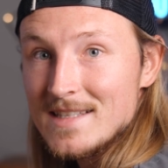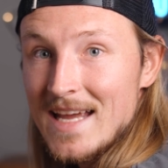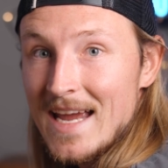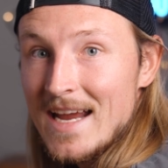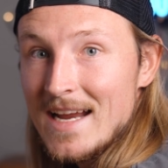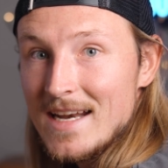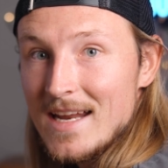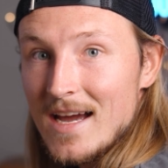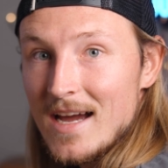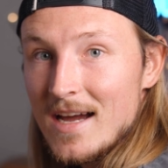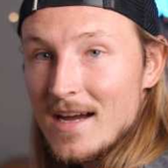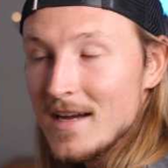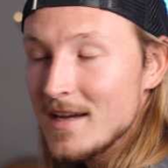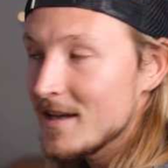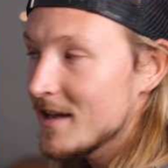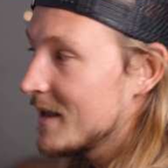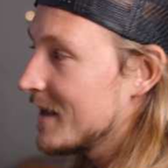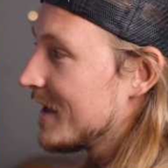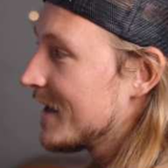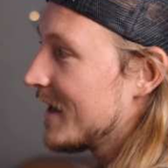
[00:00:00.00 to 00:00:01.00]
data
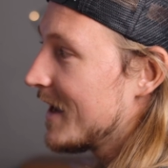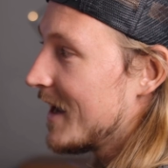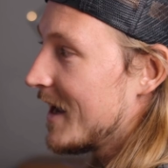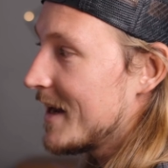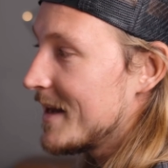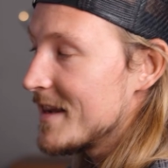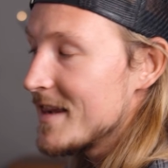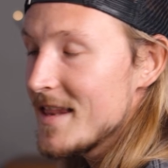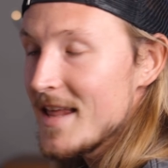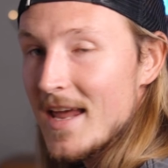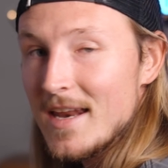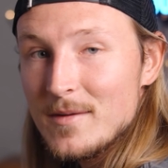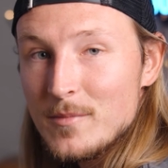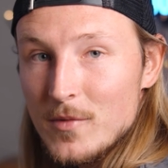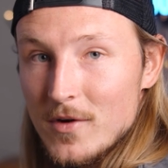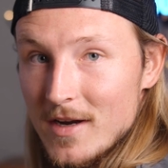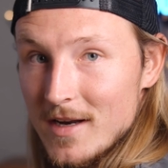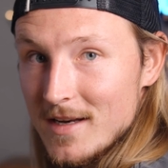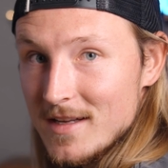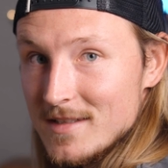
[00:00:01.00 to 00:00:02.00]
and then
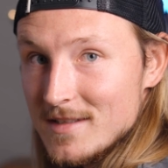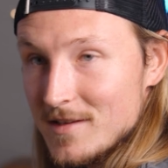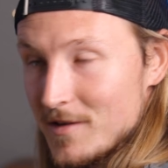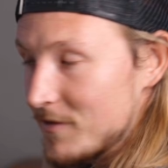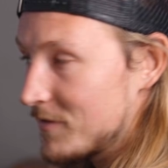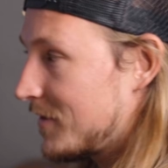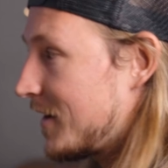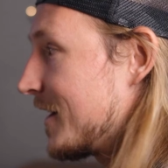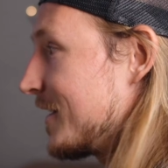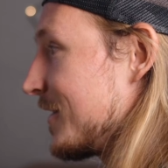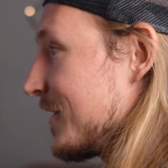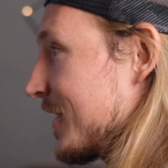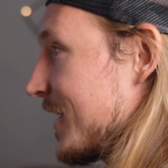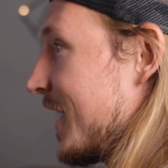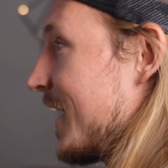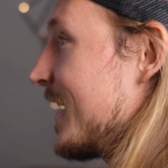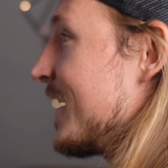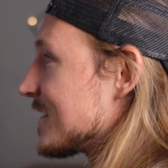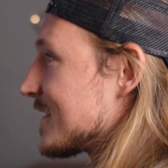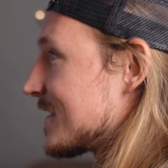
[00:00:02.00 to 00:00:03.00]
bring it into Final
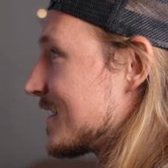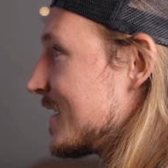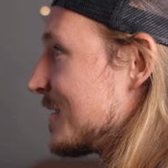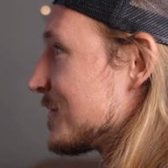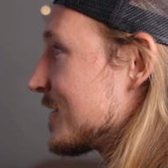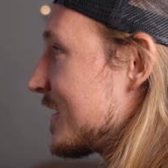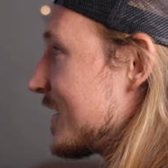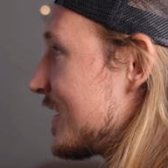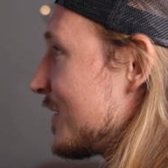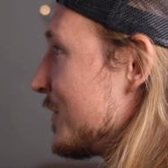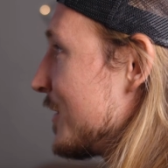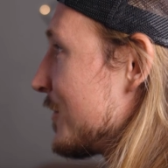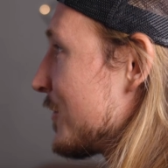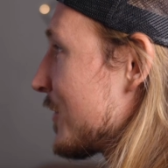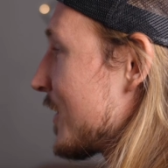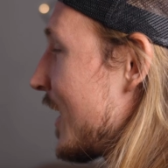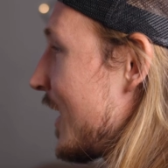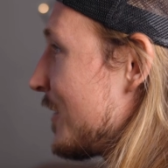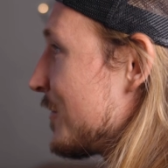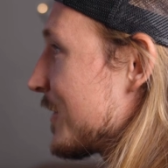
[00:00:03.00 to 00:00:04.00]
Cut. Seems a little bit
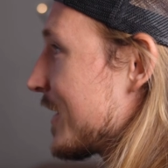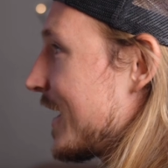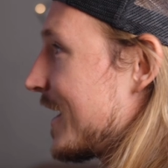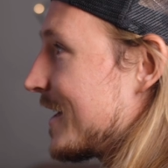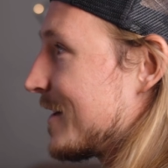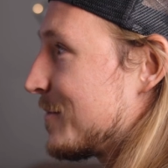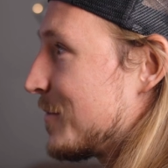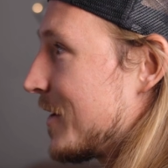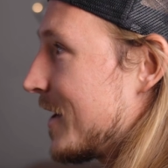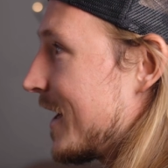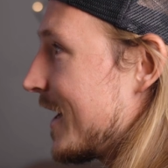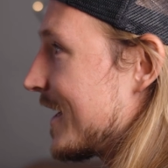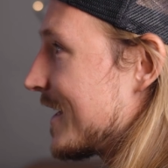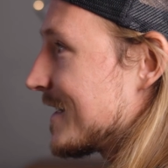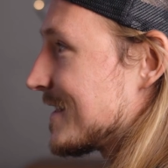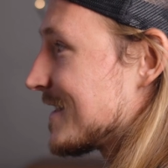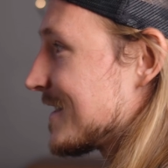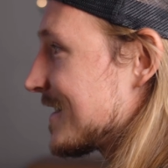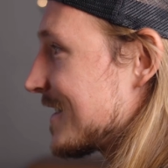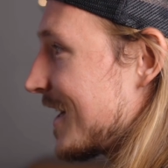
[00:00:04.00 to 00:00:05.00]
complicated, but
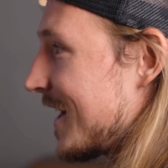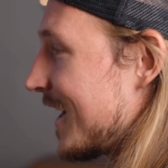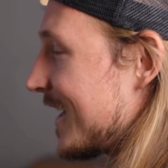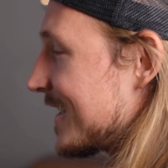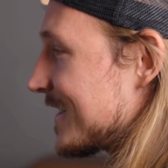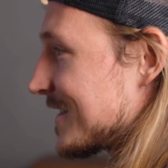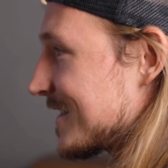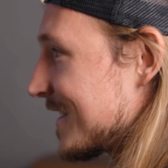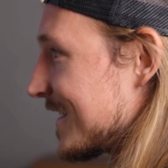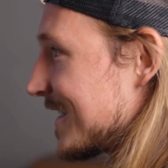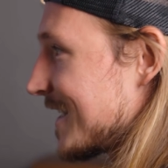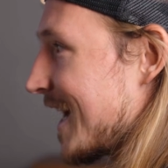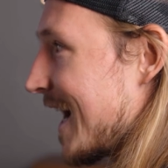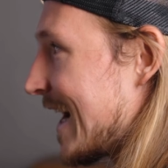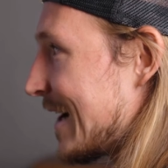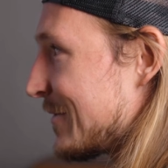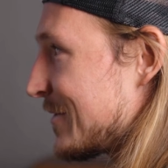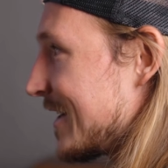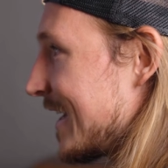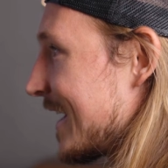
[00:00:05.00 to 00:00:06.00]
it's honestly
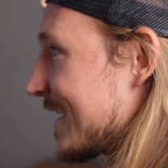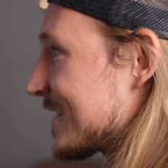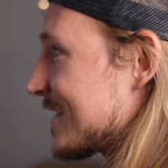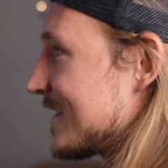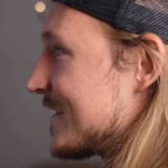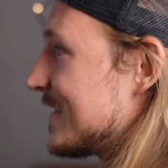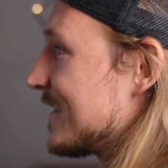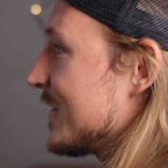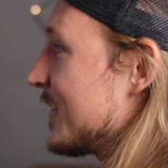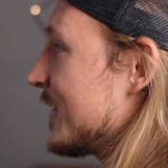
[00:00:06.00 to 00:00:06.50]
not when you actually do